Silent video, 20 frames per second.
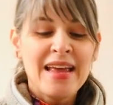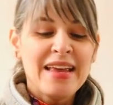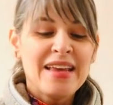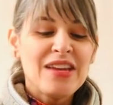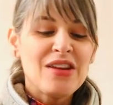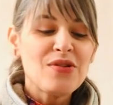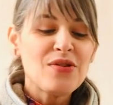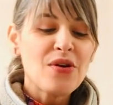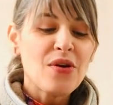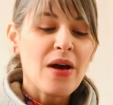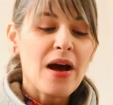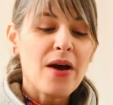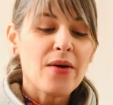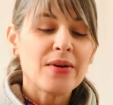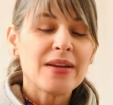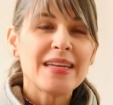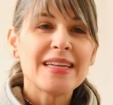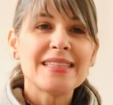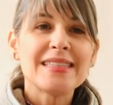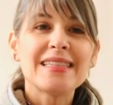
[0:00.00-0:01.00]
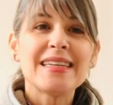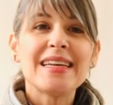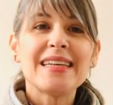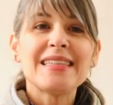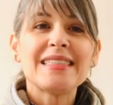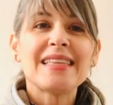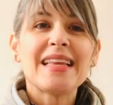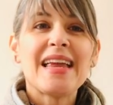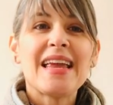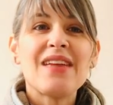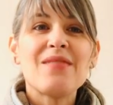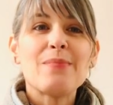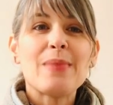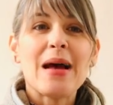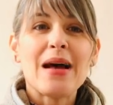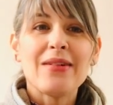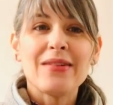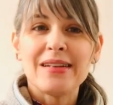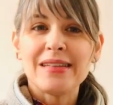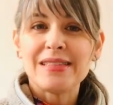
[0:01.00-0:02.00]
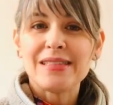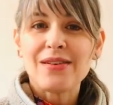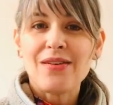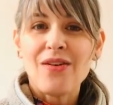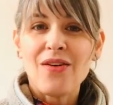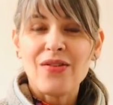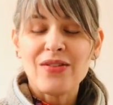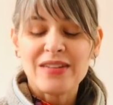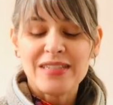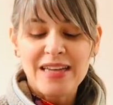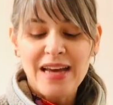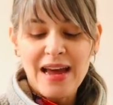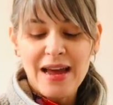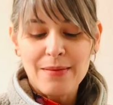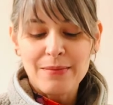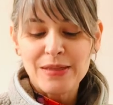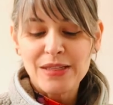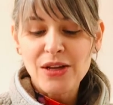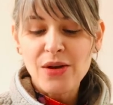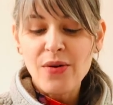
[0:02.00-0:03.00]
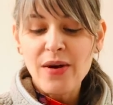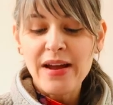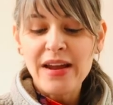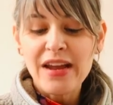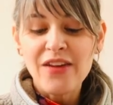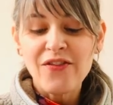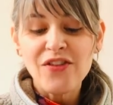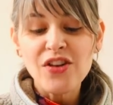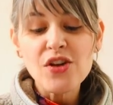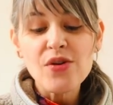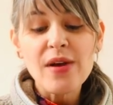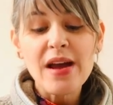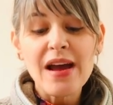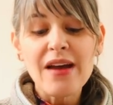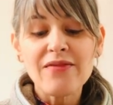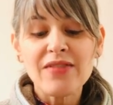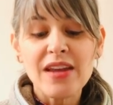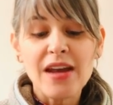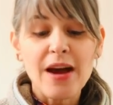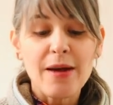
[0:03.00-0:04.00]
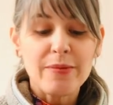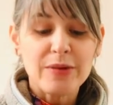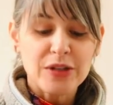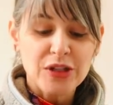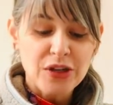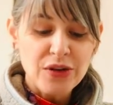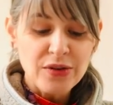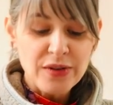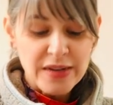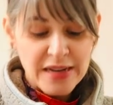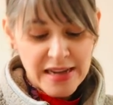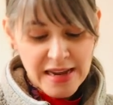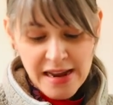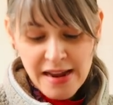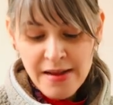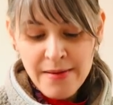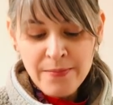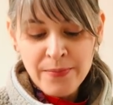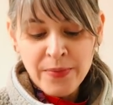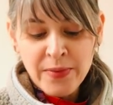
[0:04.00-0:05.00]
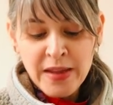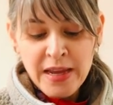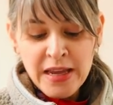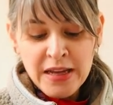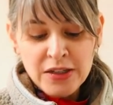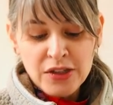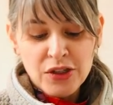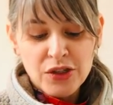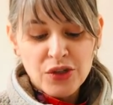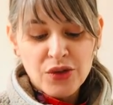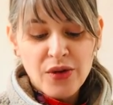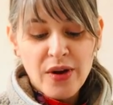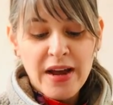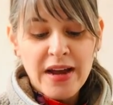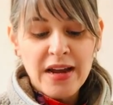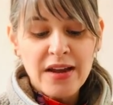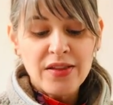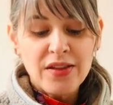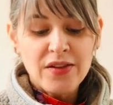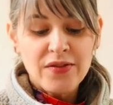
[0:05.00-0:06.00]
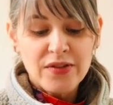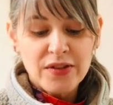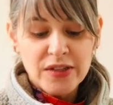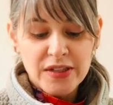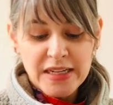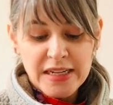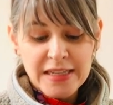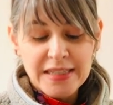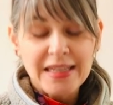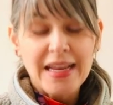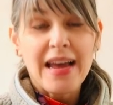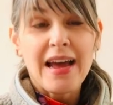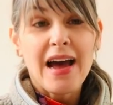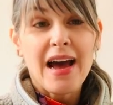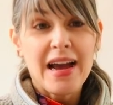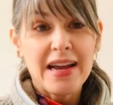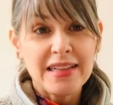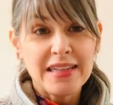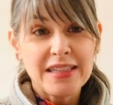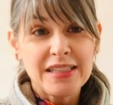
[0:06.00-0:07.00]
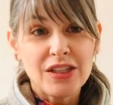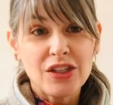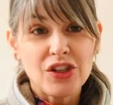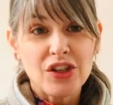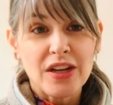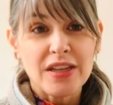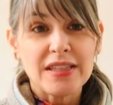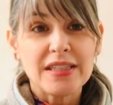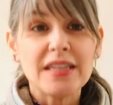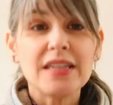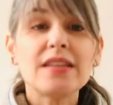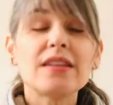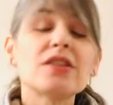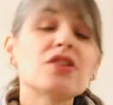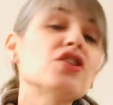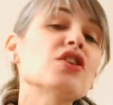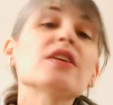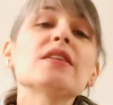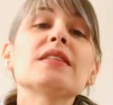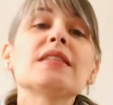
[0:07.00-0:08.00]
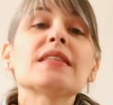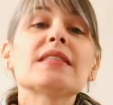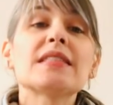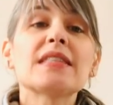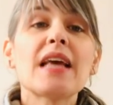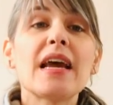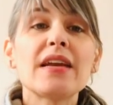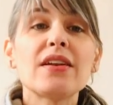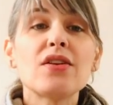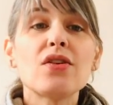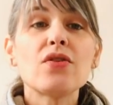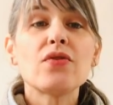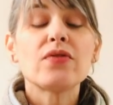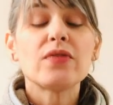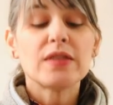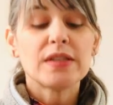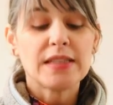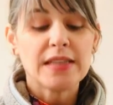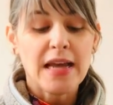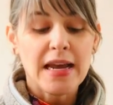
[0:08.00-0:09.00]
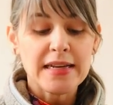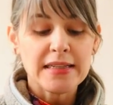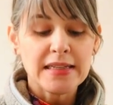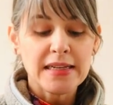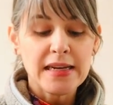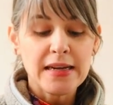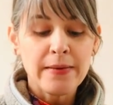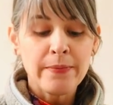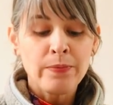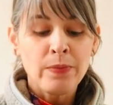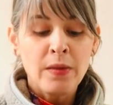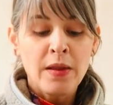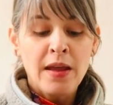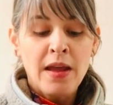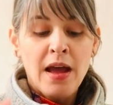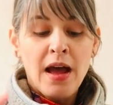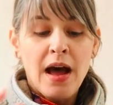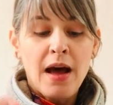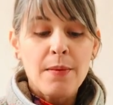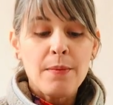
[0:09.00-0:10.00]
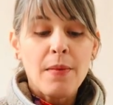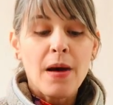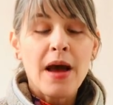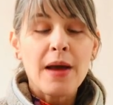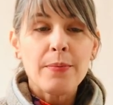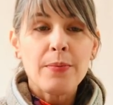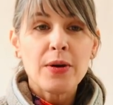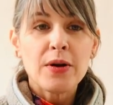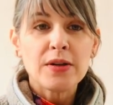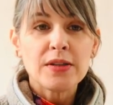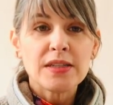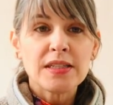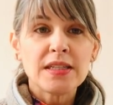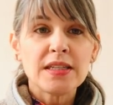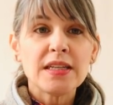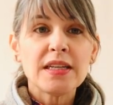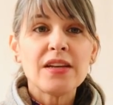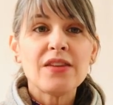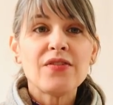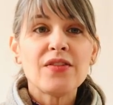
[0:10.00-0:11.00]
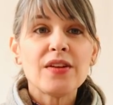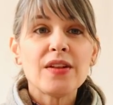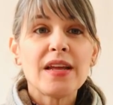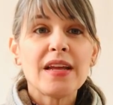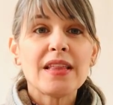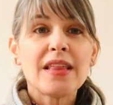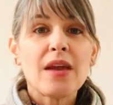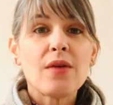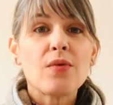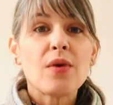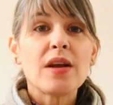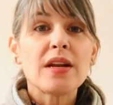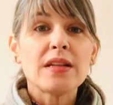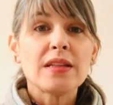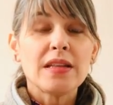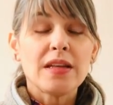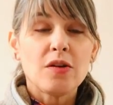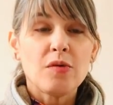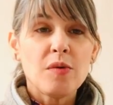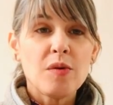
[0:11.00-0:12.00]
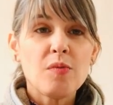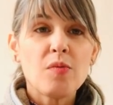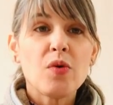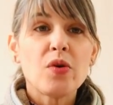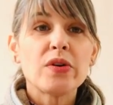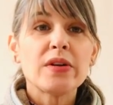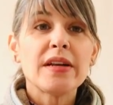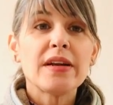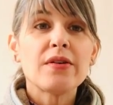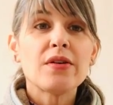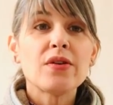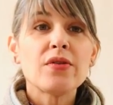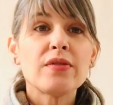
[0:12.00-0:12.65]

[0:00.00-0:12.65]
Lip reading: you know how it is. It's a balance all the time. So if you have the opportunity to try on the Virtisse, I highly suggest it. Just a side note for sizing, I personally feel like they run a little bit more narrow